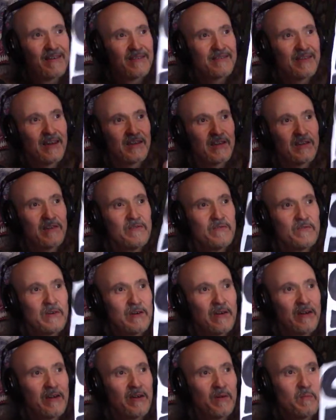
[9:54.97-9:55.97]
Thank you
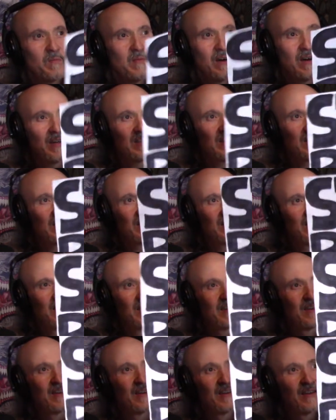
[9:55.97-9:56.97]
very much.
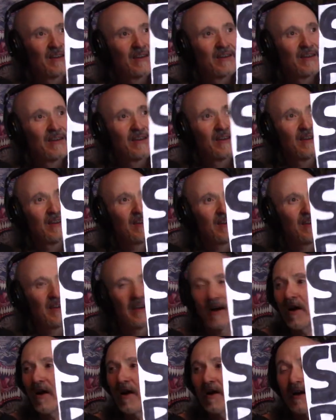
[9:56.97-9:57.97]
And on top of
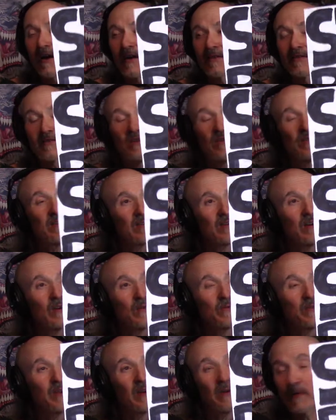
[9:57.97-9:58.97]
that. Uh, and you can go
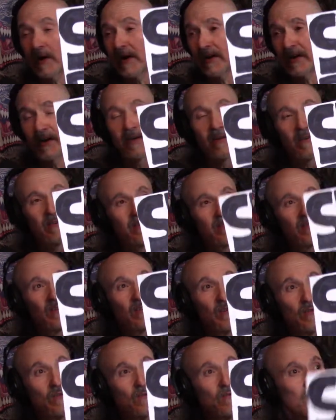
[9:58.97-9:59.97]
over there right now.
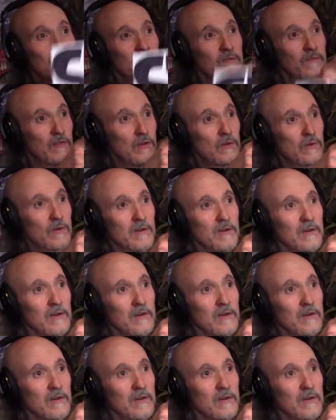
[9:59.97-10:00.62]
You, the viewer.